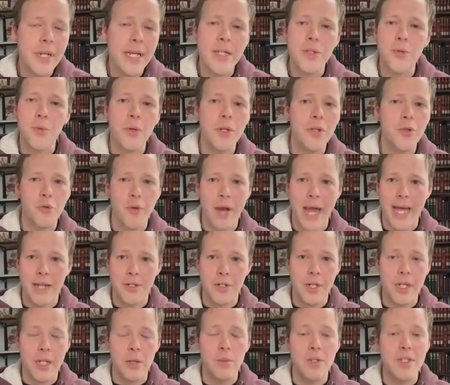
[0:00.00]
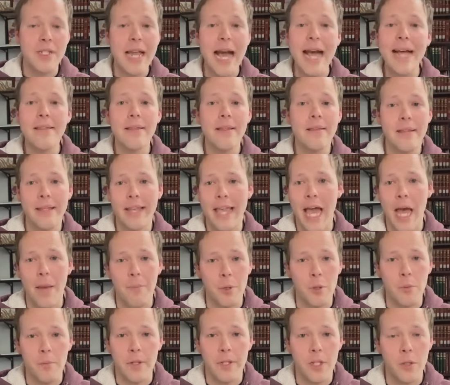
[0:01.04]
real tragedy was not that the
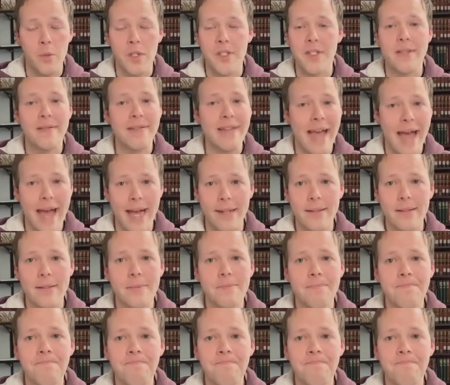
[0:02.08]
Capitol building was attacked.